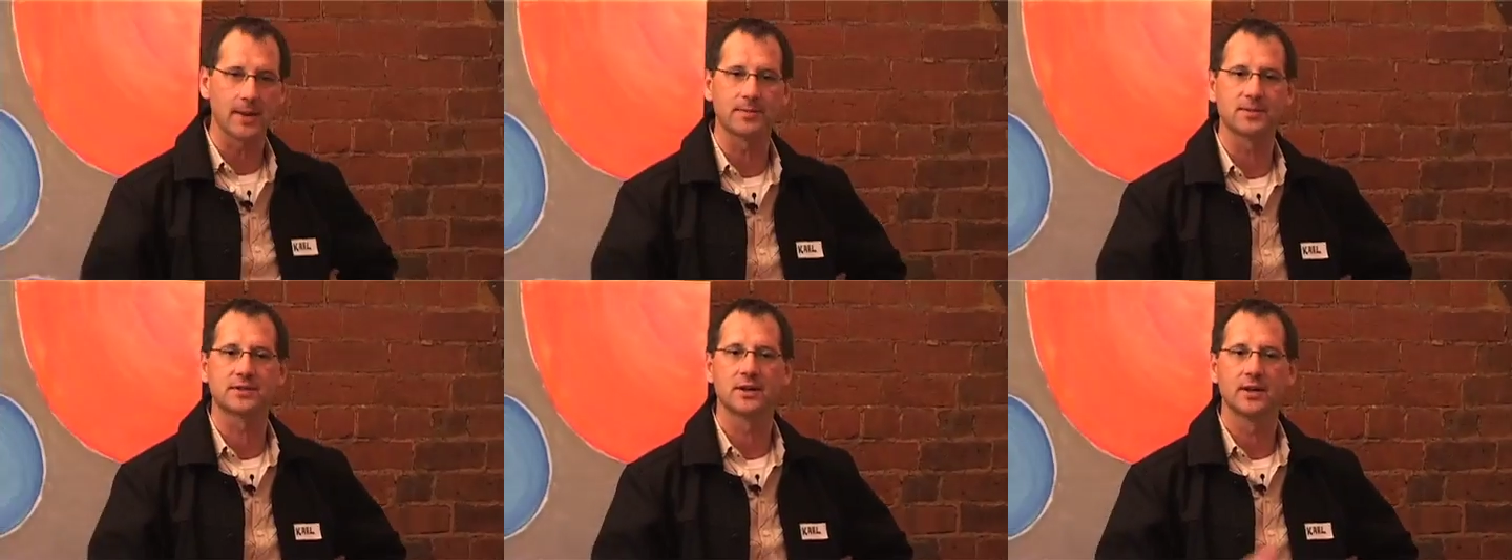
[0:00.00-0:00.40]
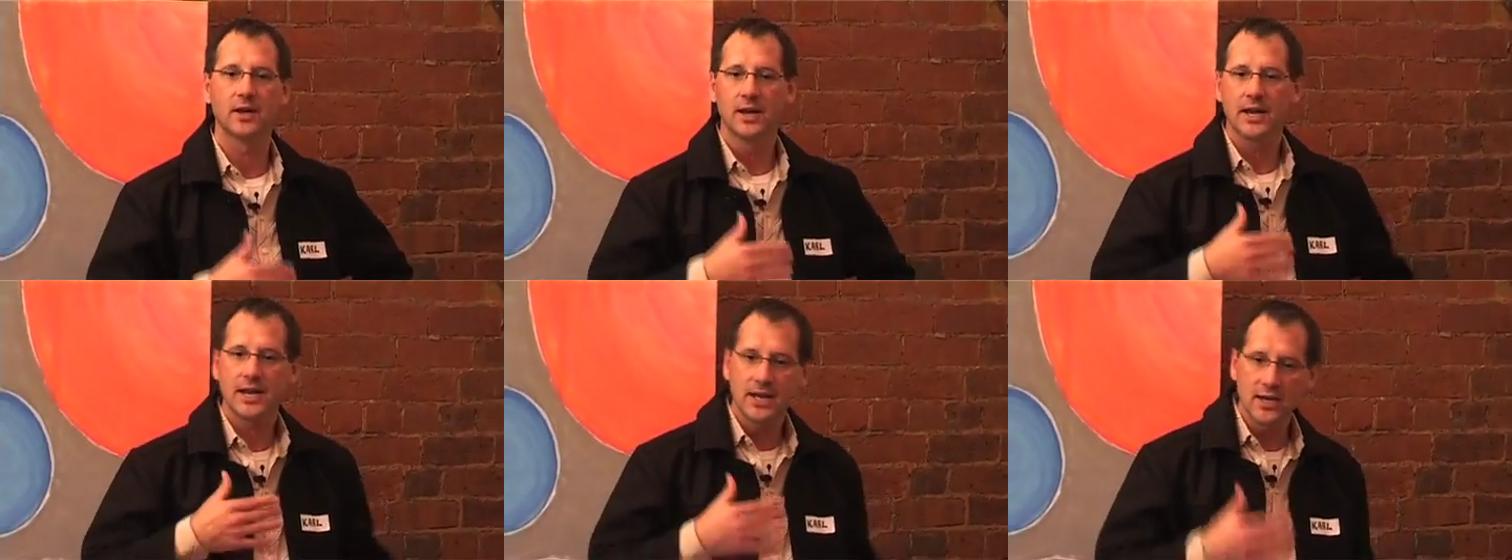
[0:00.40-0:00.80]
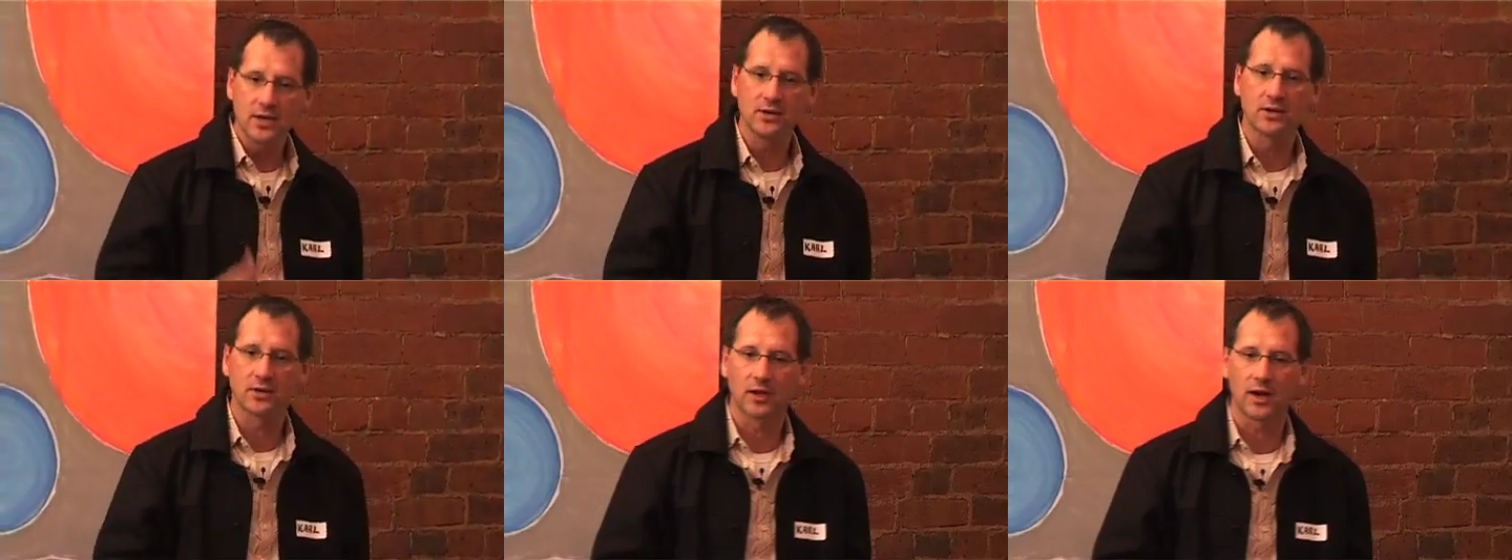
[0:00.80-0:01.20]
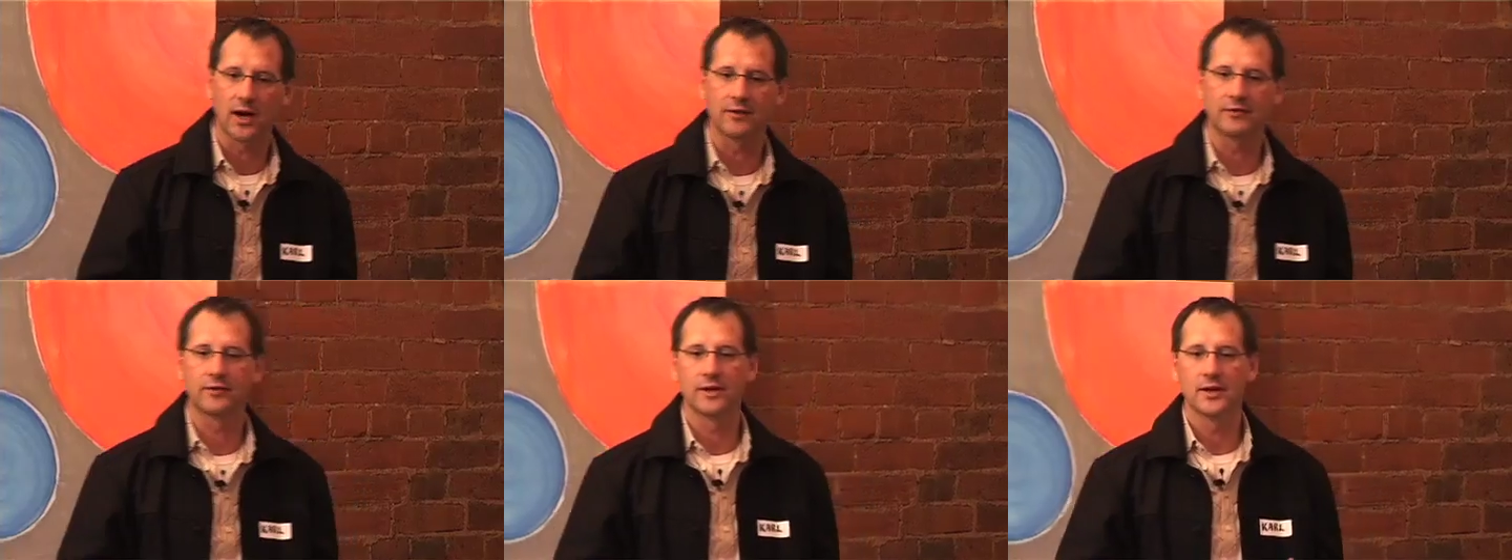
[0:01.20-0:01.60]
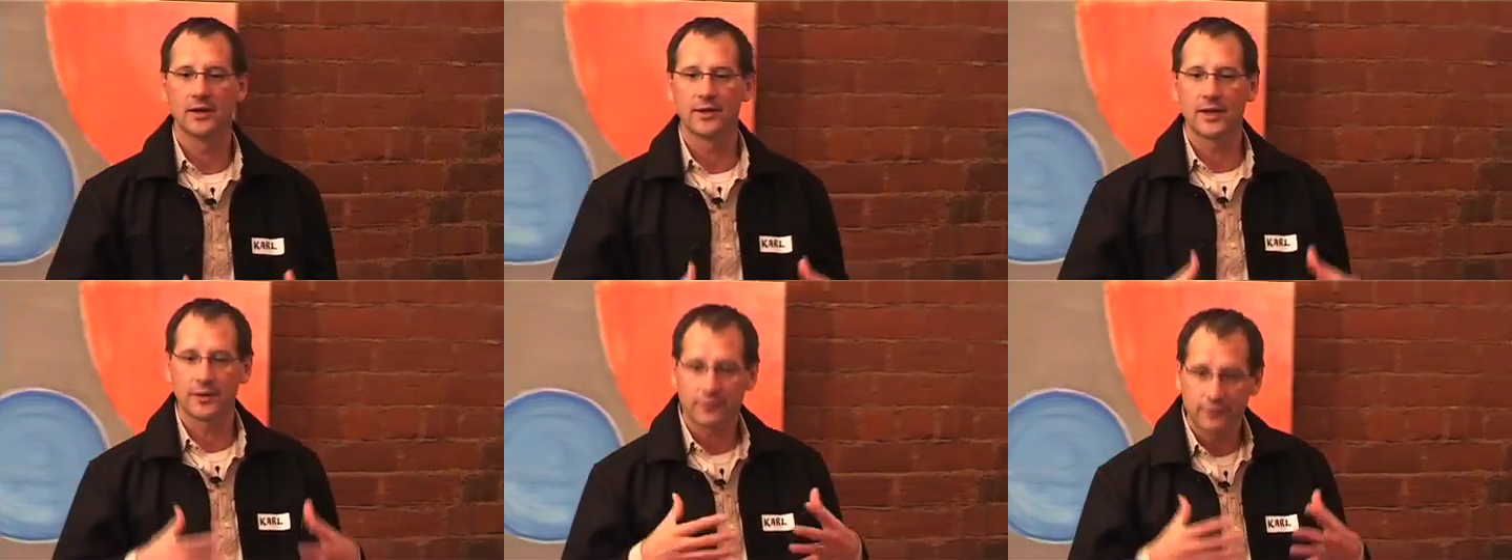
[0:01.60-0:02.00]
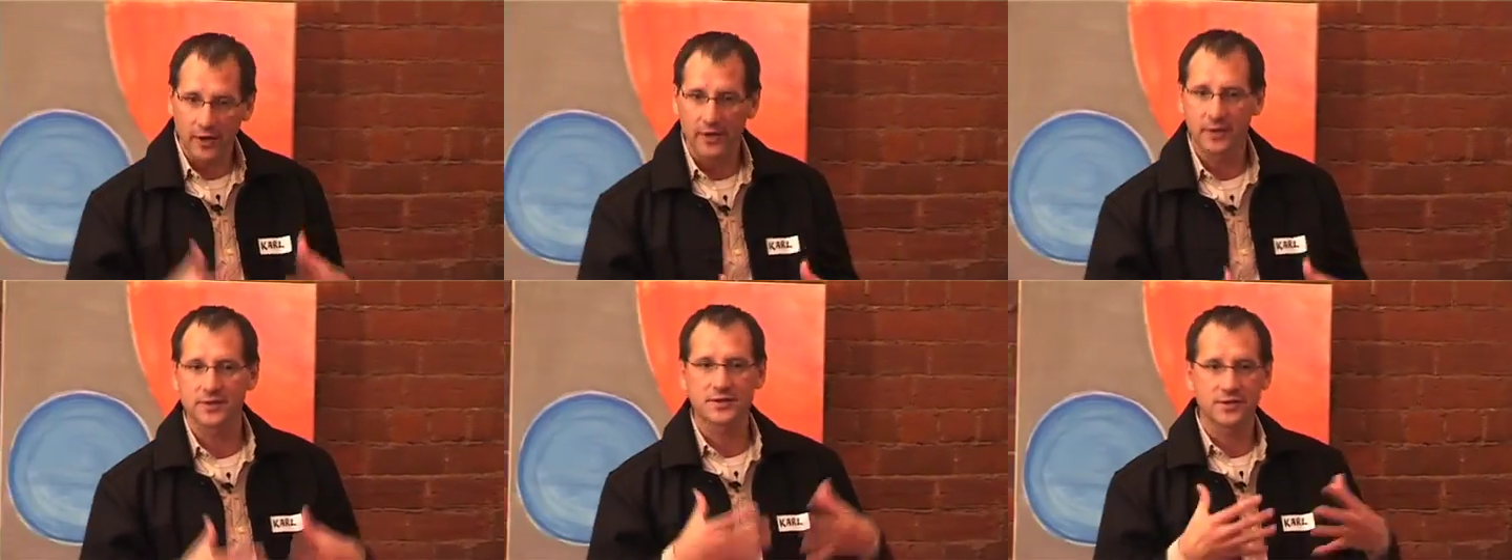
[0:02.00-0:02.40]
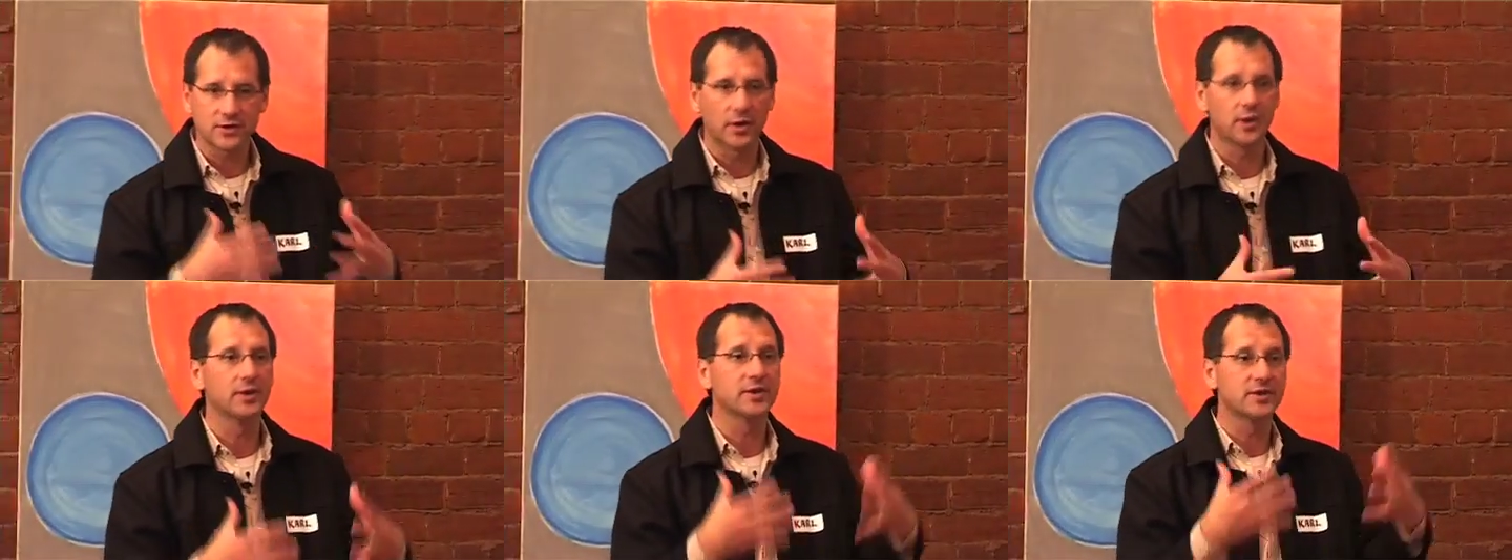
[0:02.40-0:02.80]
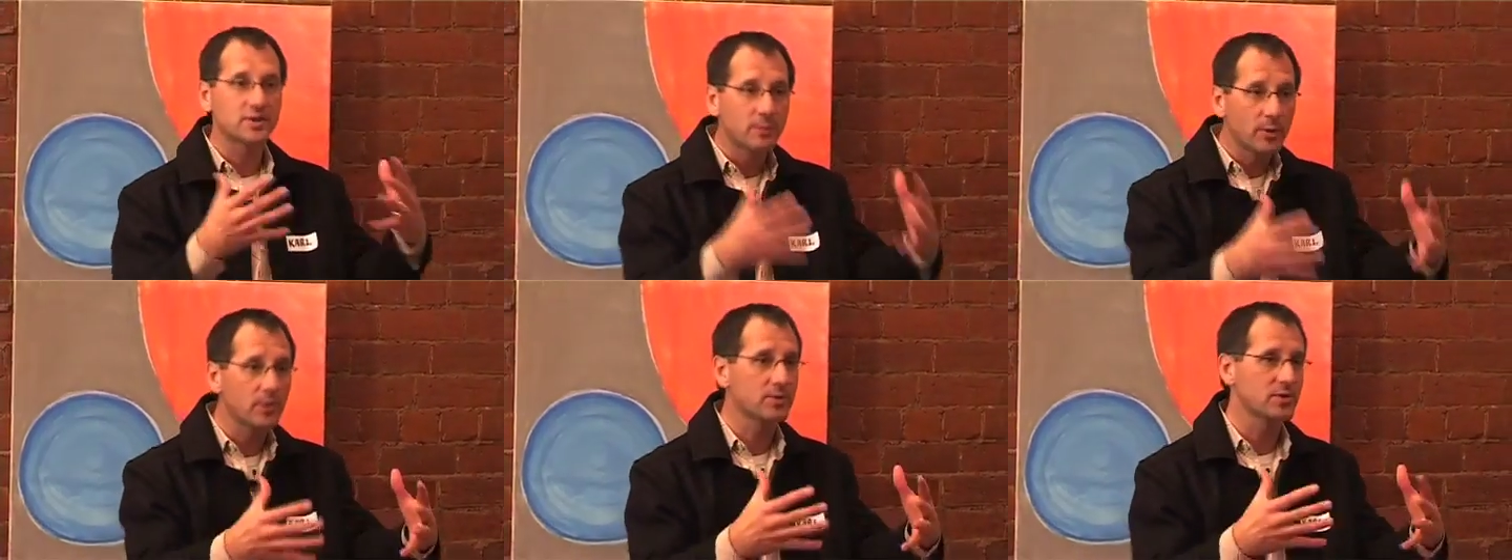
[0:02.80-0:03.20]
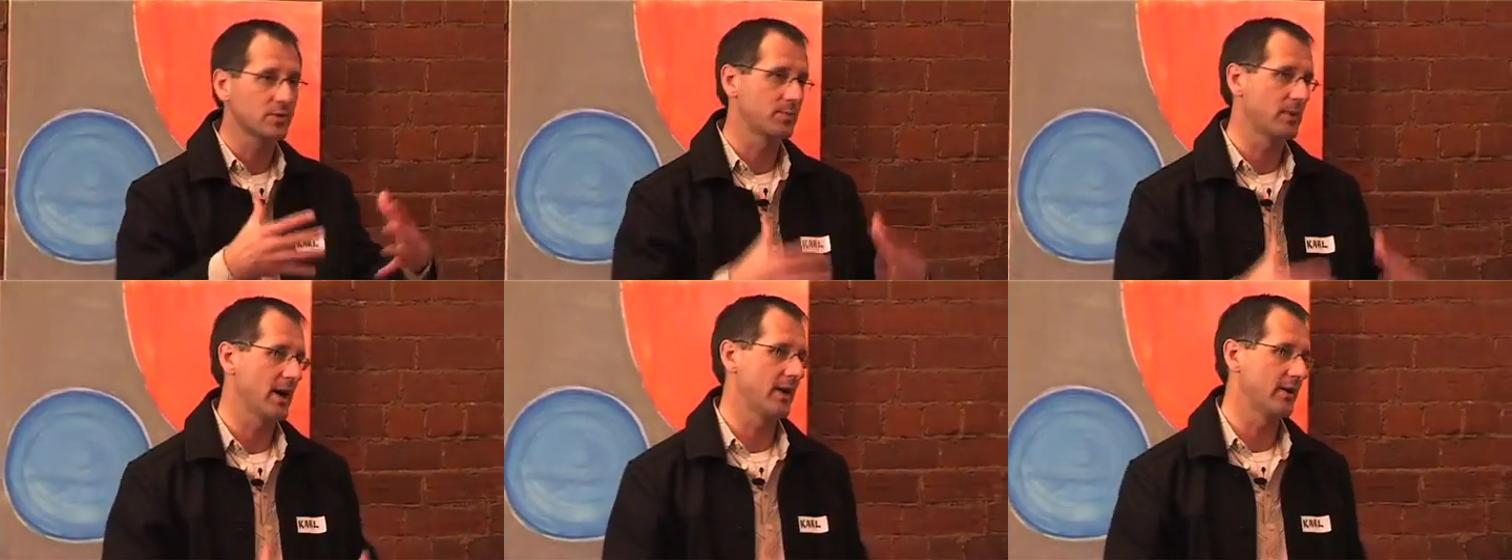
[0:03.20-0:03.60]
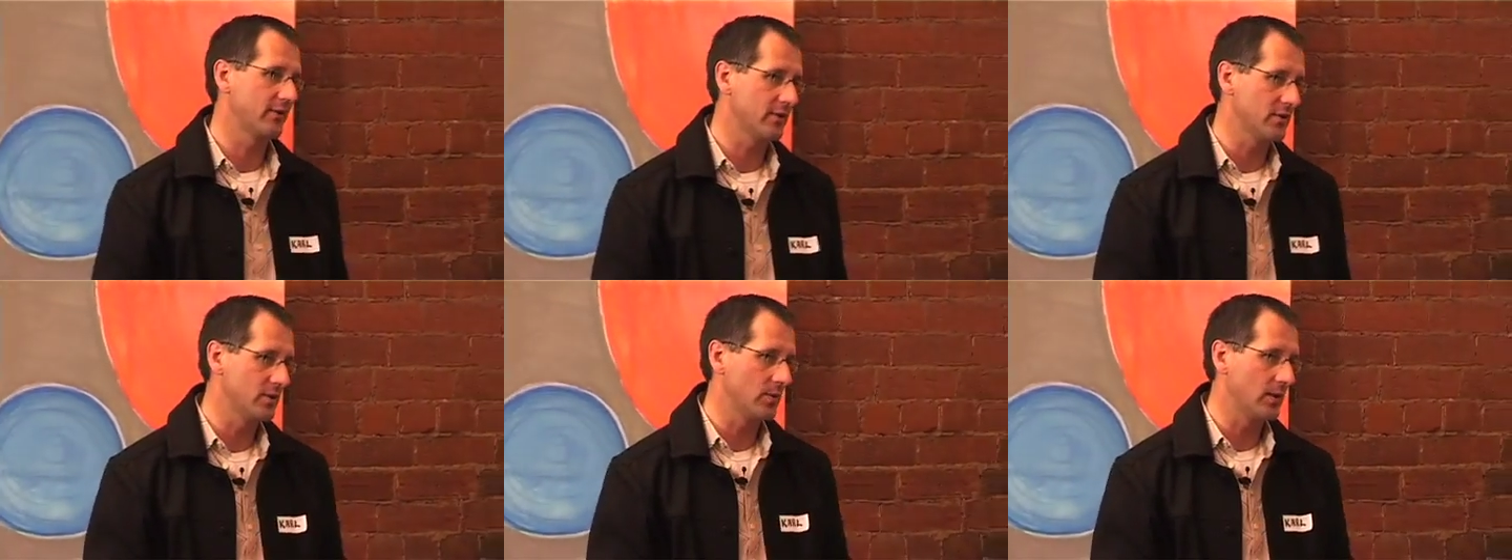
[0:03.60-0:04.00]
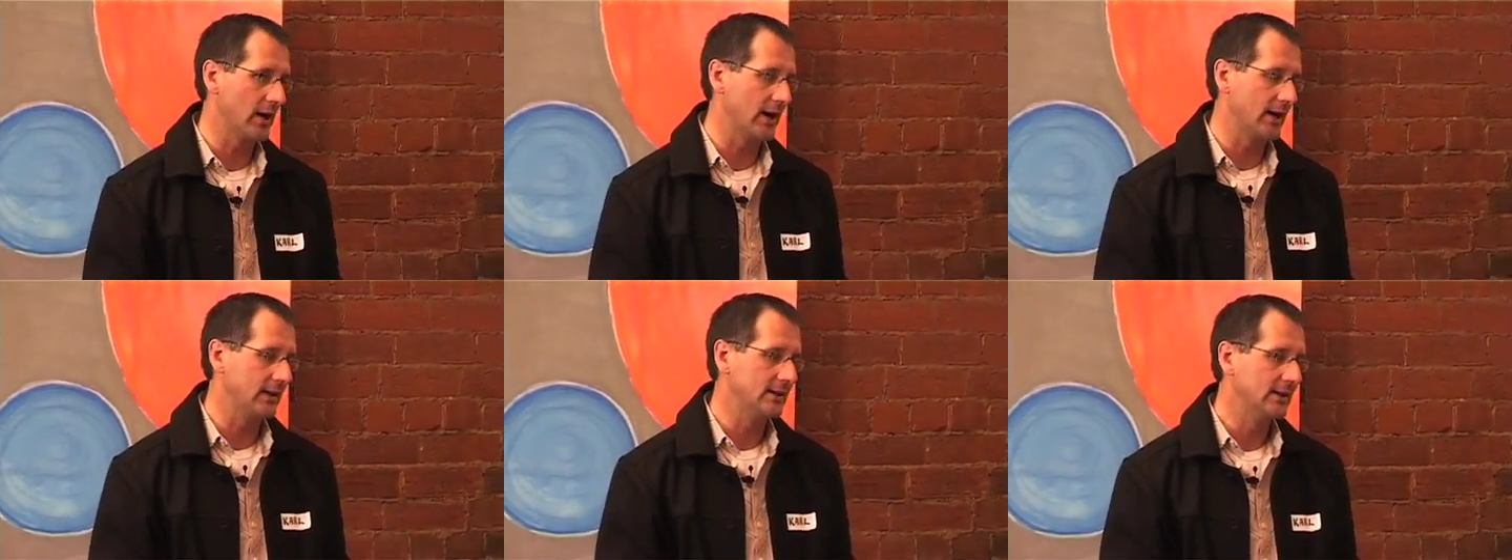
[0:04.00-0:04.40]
to meet, to hear good speakers. Because when we go, we obviously take a